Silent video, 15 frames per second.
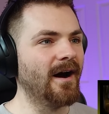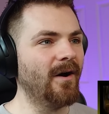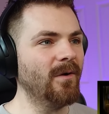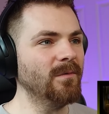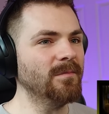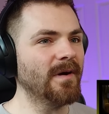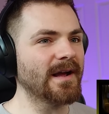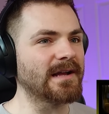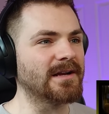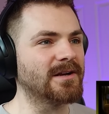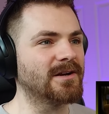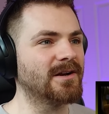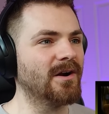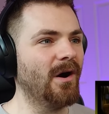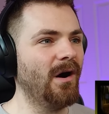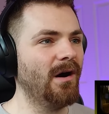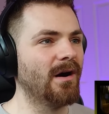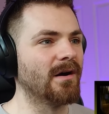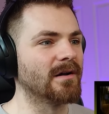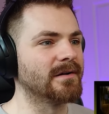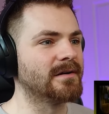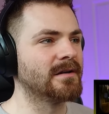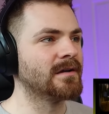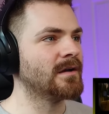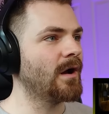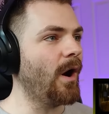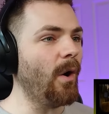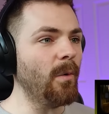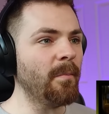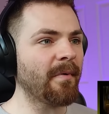Oh my god.
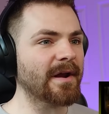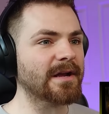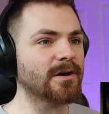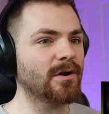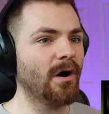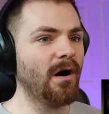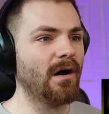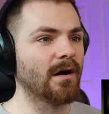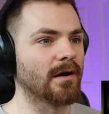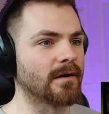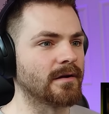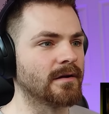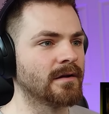Oh my god!